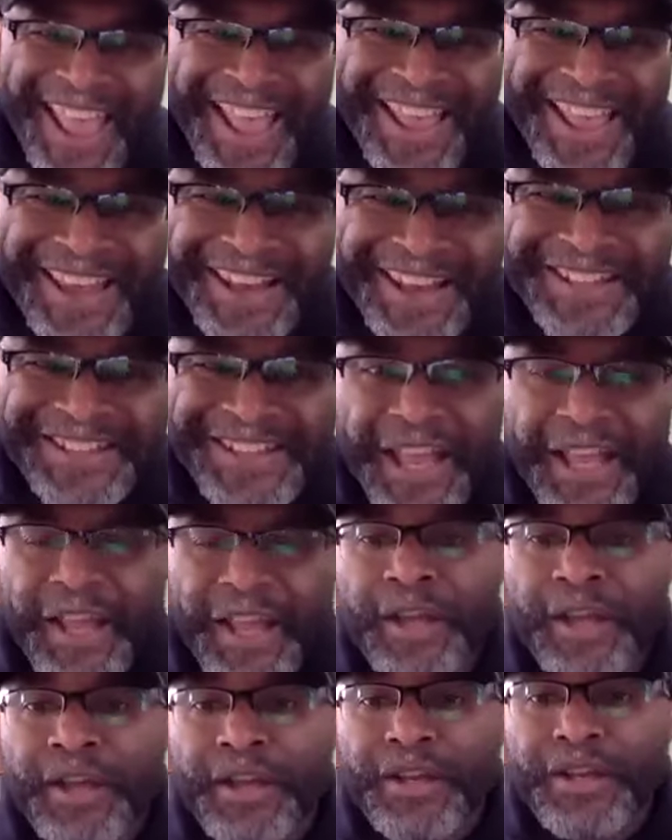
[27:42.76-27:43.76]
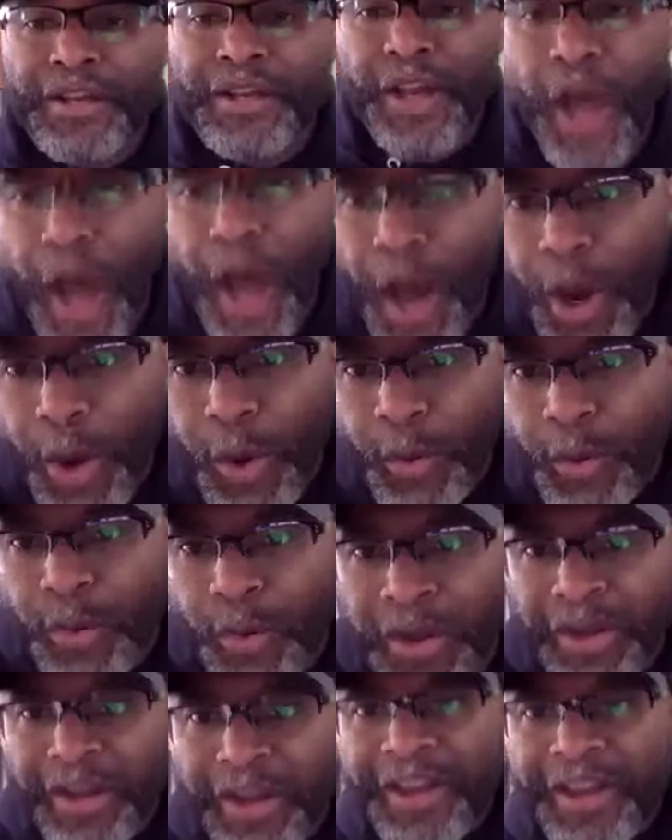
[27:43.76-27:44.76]
And he's like, "No."
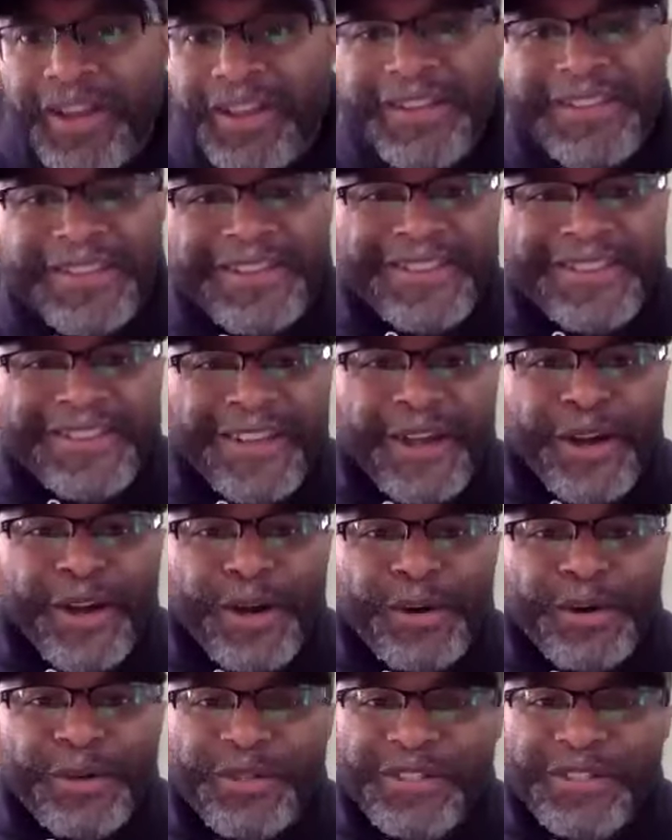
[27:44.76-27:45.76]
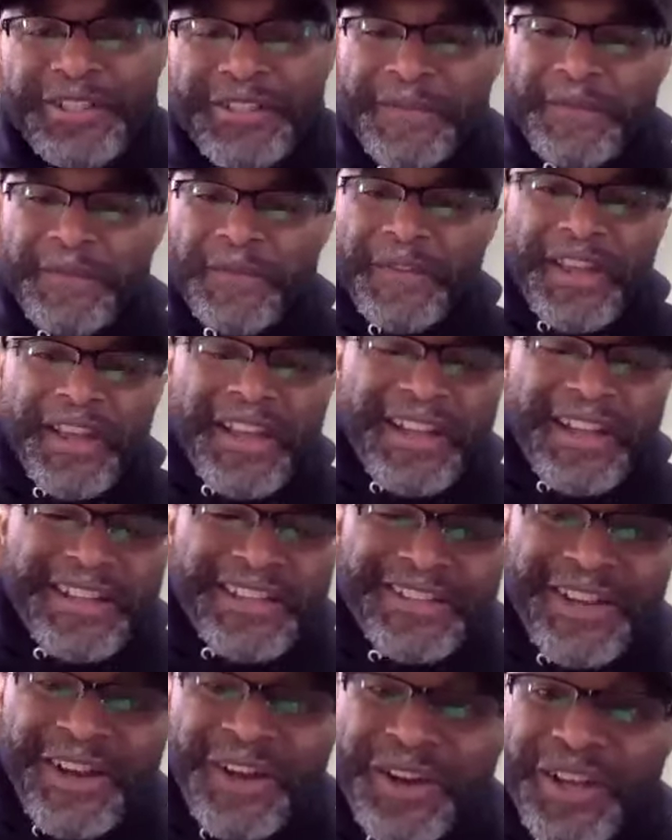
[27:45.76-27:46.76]
So
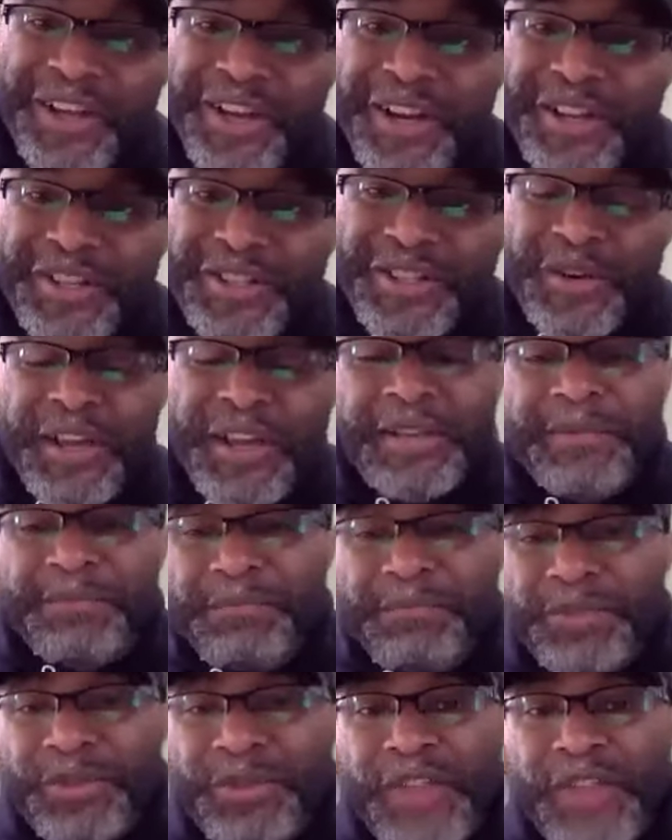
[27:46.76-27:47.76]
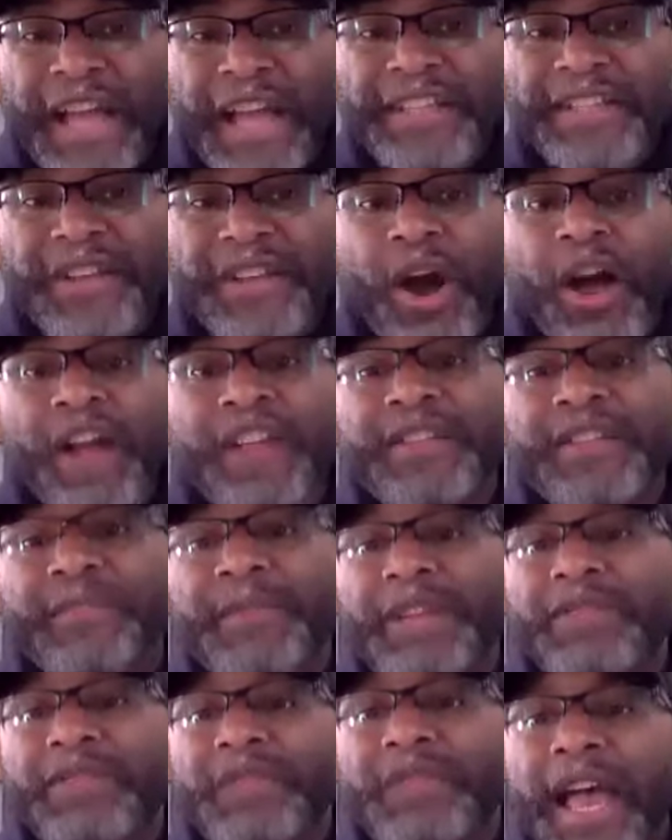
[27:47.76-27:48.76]
so that's
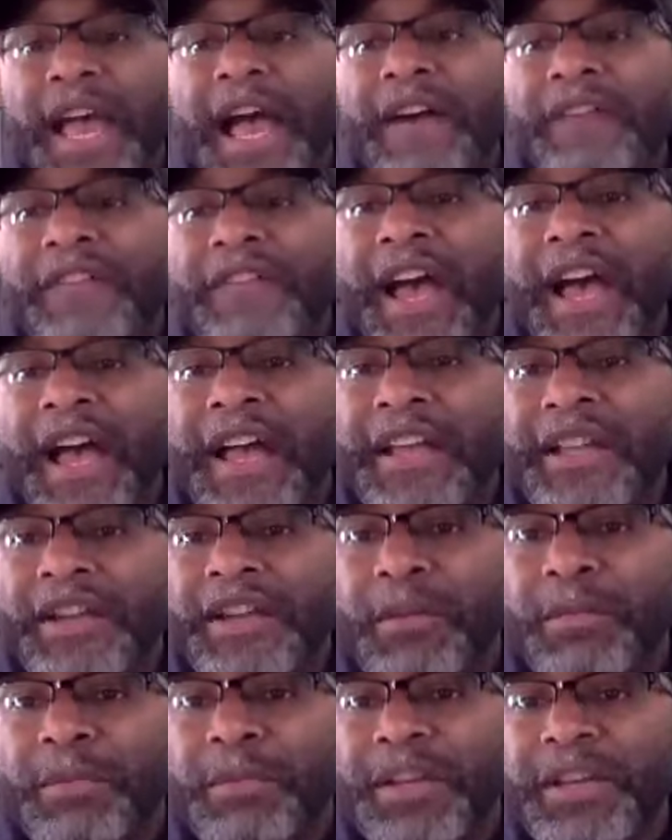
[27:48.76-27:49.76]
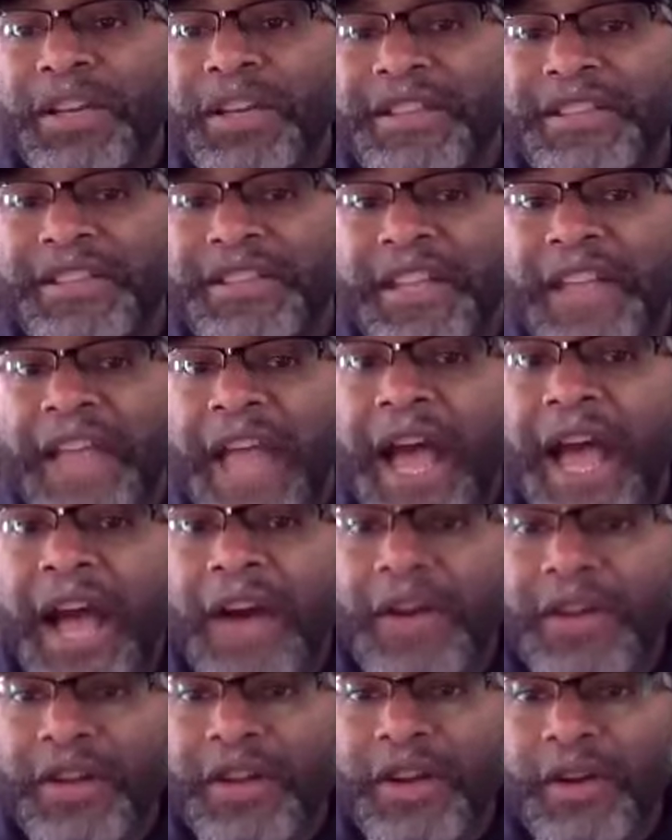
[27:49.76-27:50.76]
awesome that you have that, because then
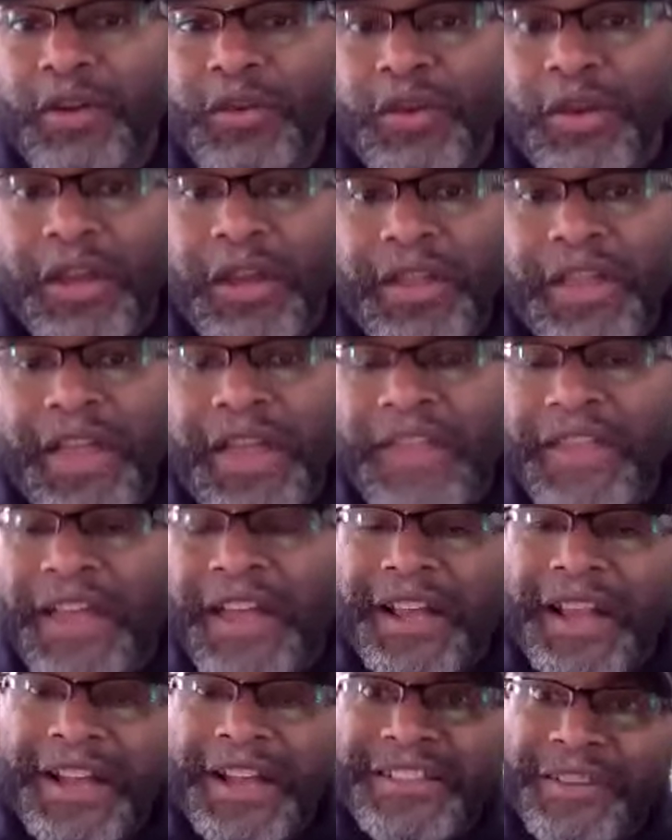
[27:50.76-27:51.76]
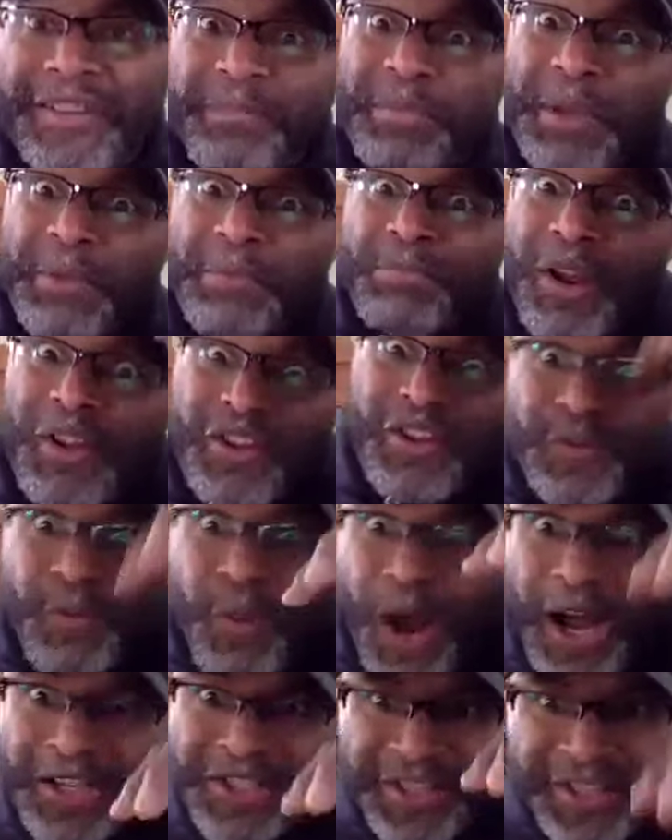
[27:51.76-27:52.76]
now, that concept, big brother's
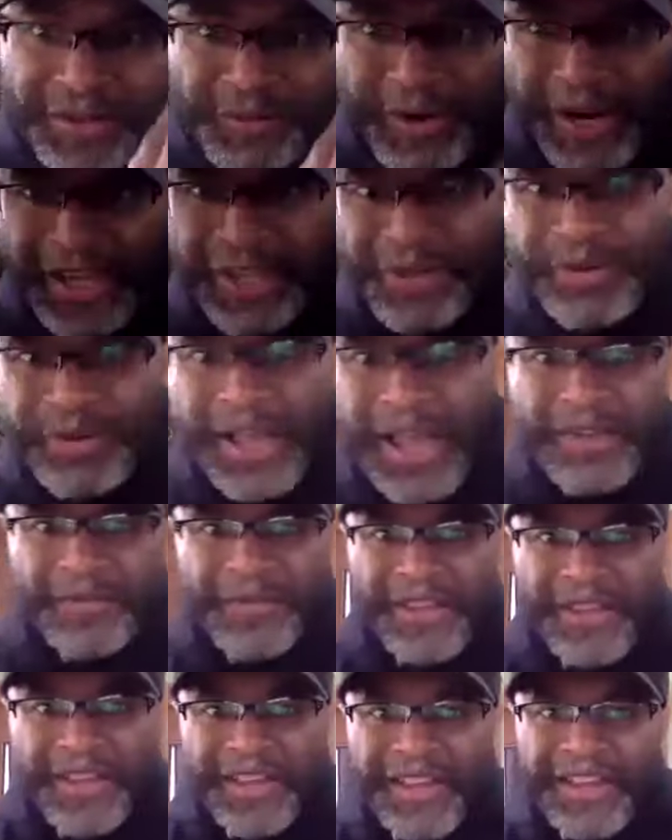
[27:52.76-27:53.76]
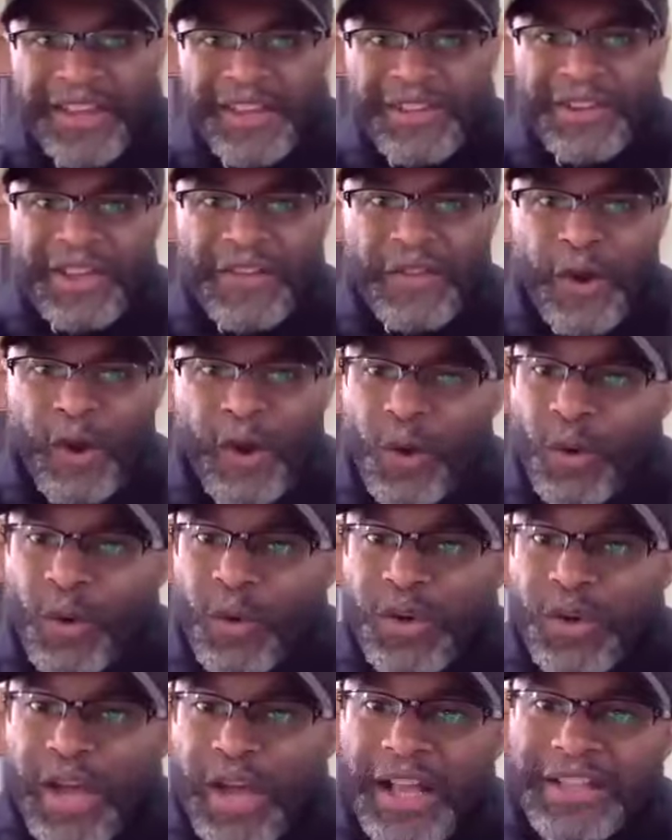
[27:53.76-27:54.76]
watching, right? You have the
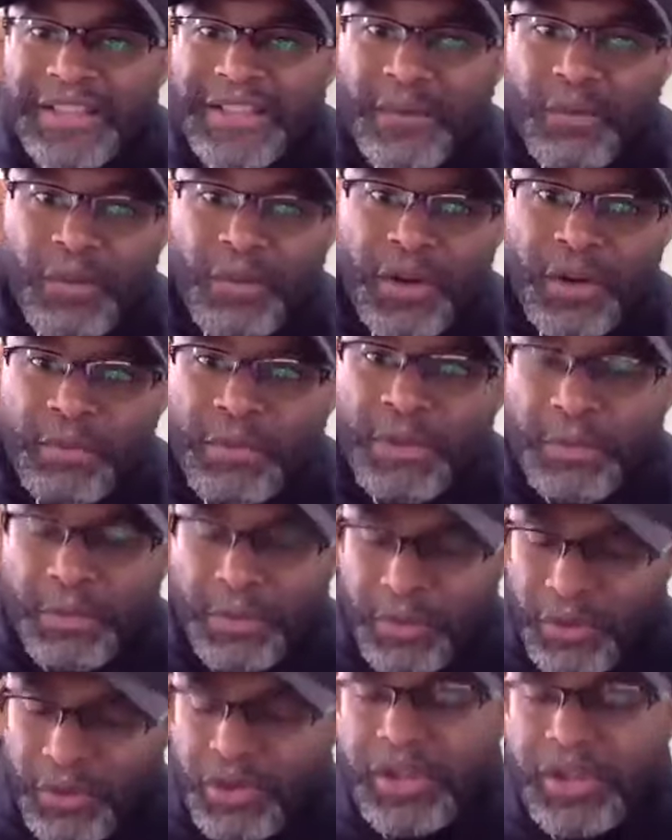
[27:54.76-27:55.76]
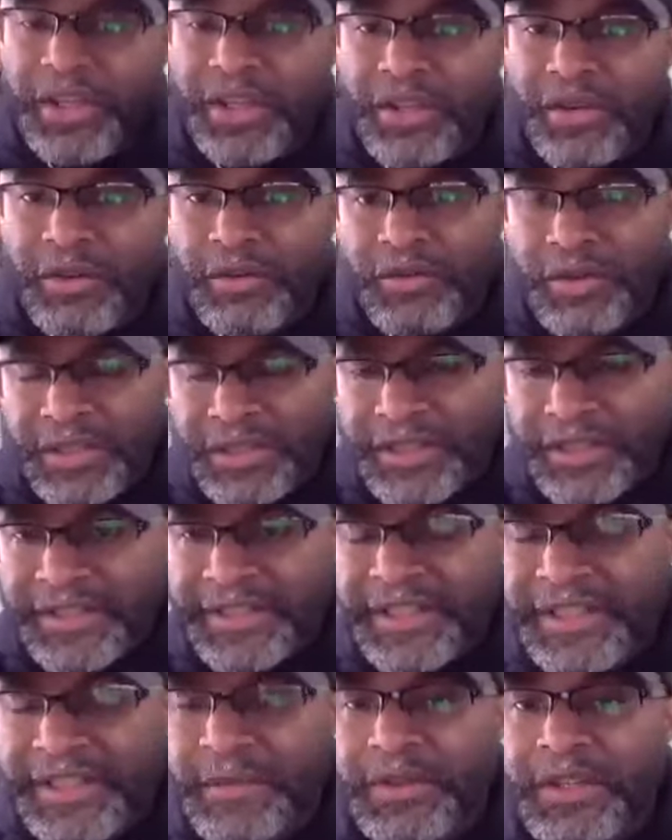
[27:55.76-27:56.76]
whole concept where people look, you get to
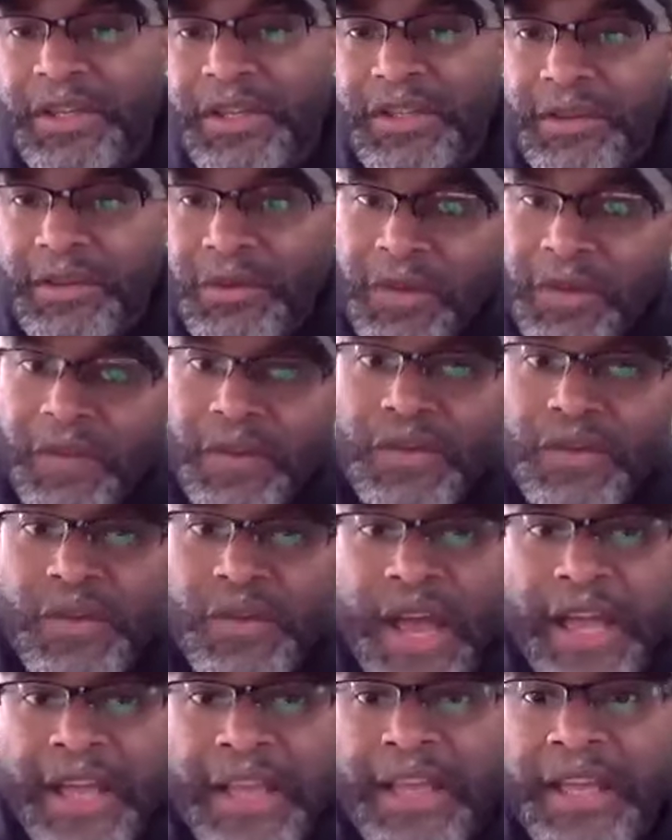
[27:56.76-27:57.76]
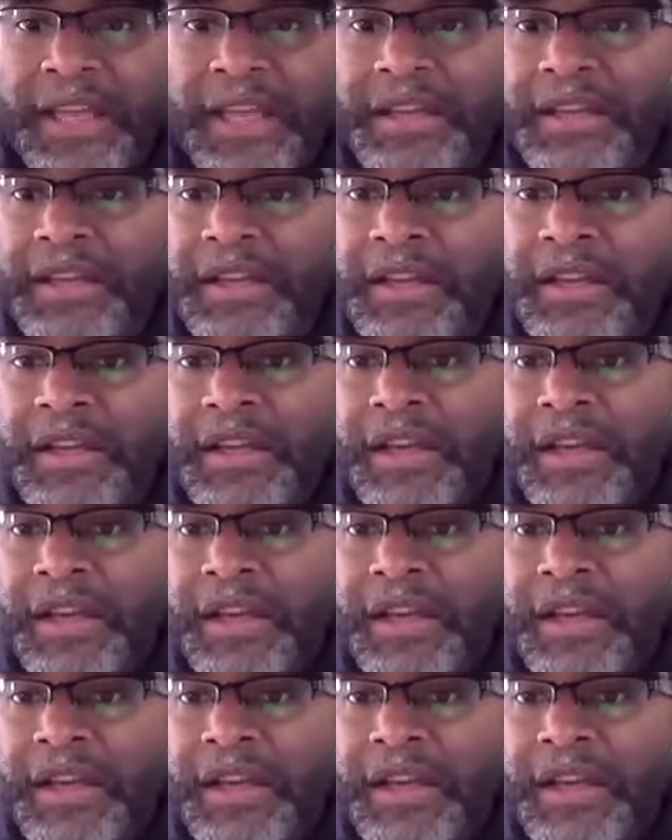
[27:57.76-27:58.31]
see what they're doing, if they're tracking.